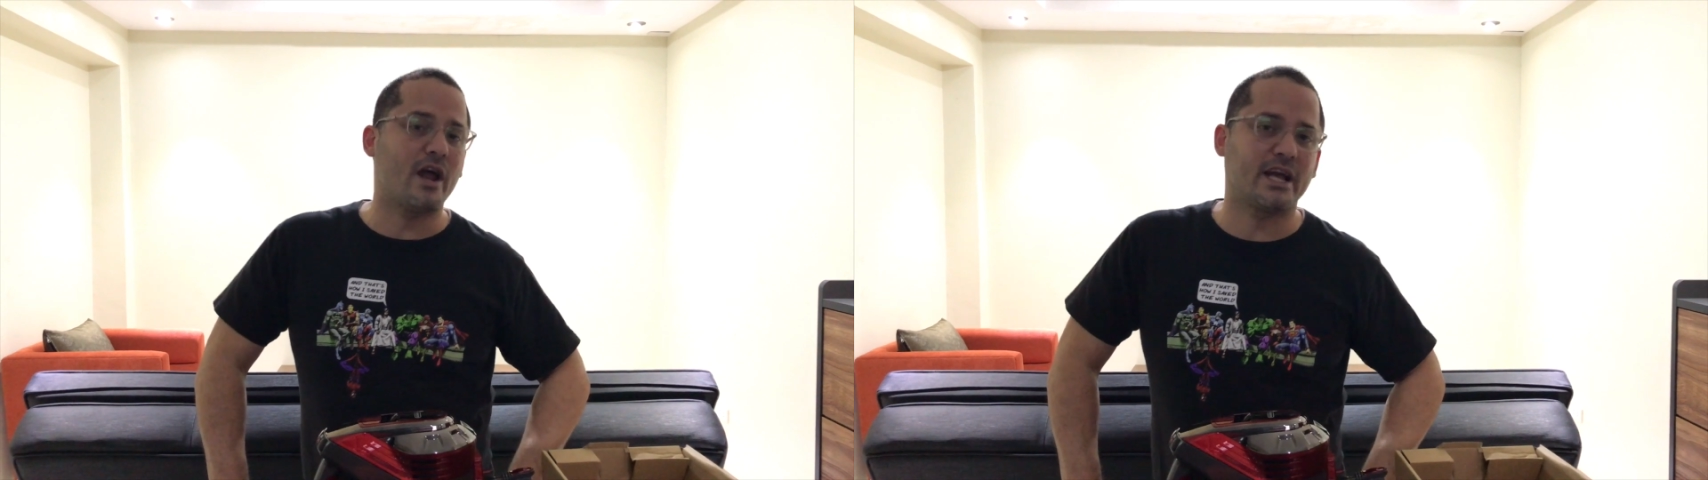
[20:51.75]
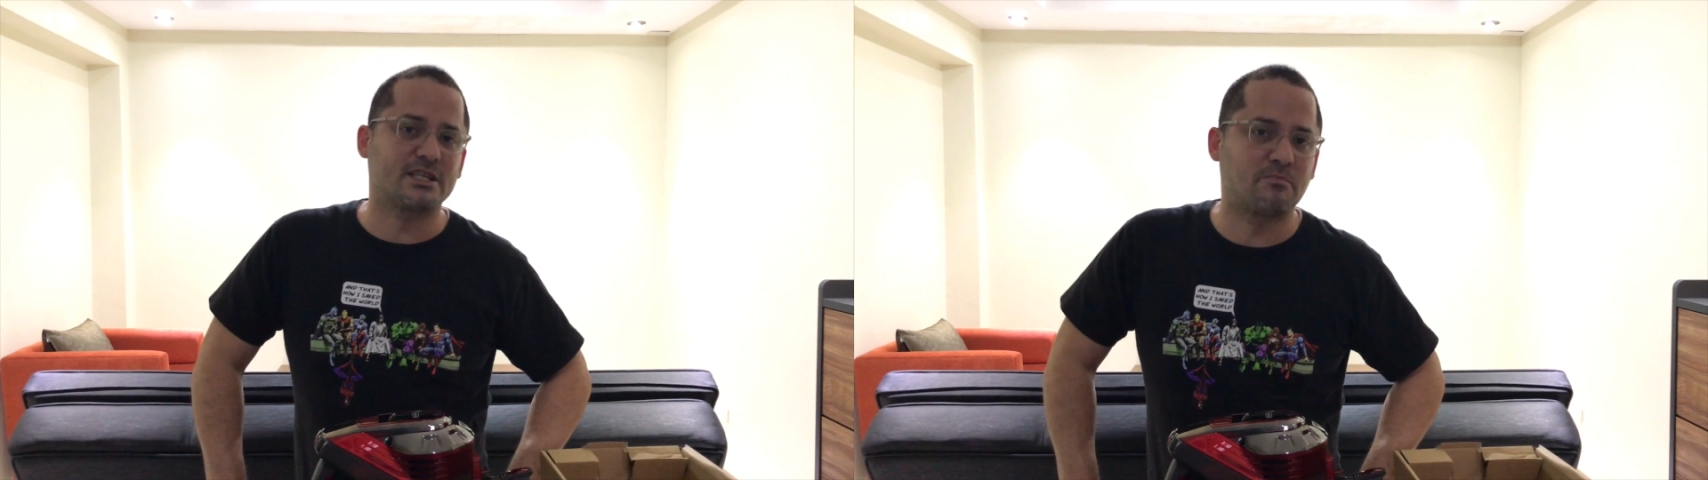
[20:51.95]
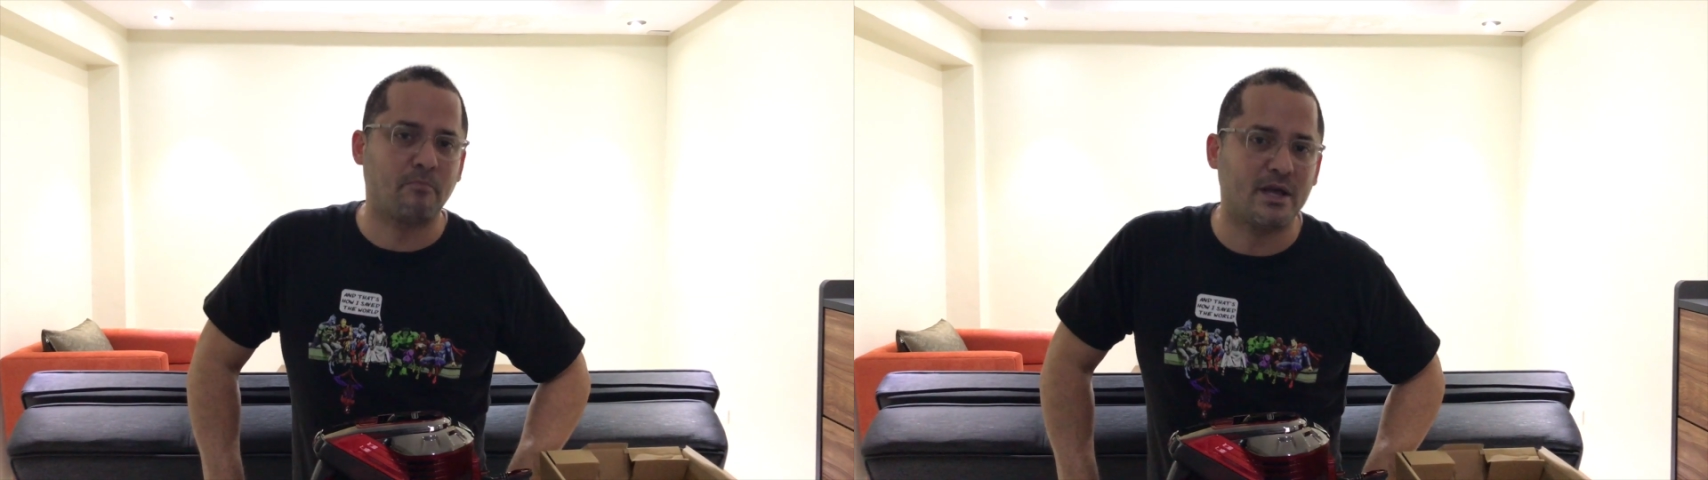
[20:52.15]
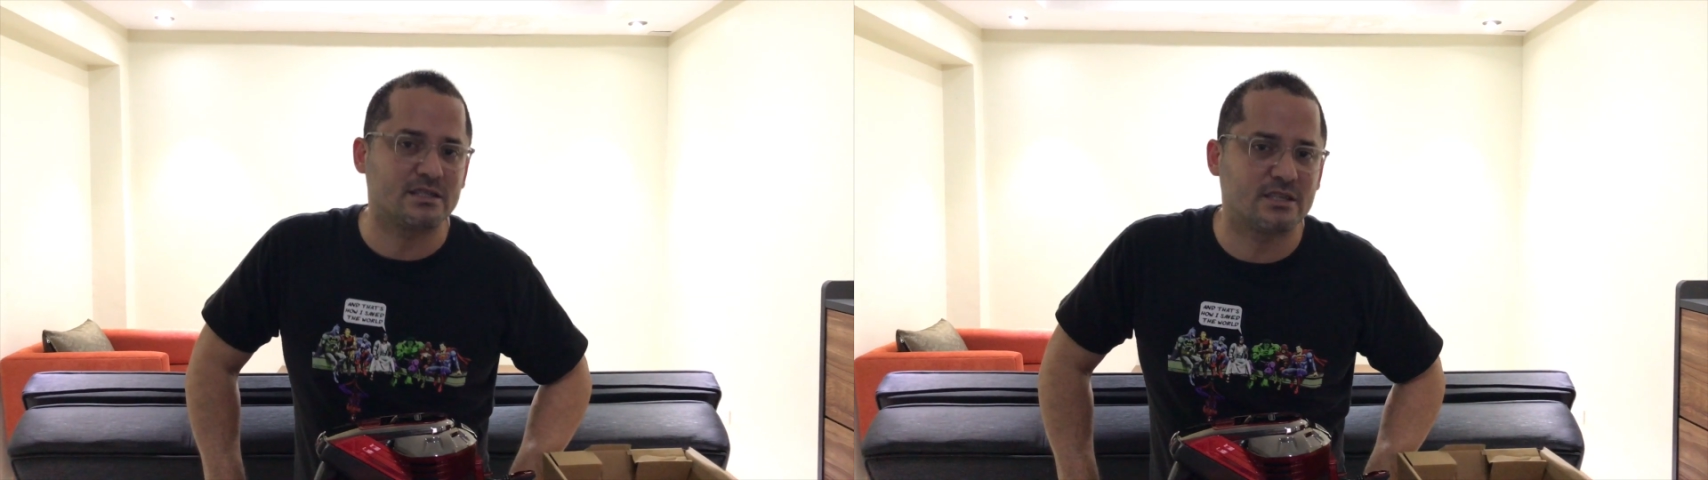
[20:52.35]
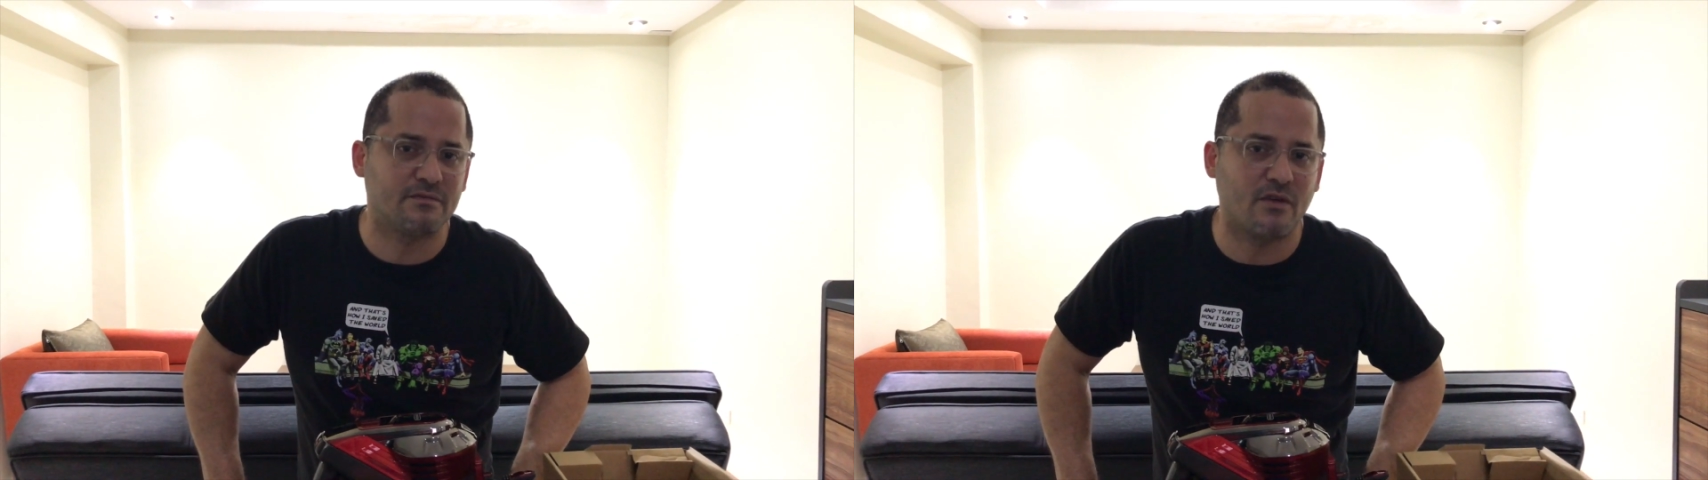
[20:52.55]

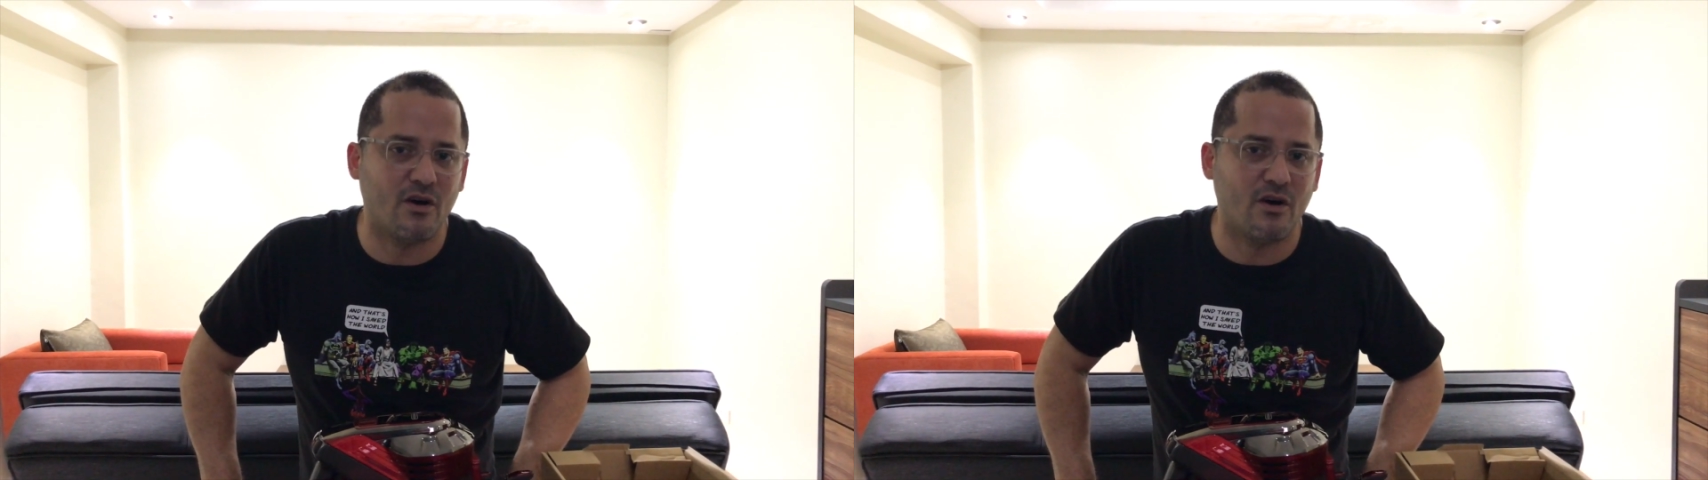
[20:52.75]
expensive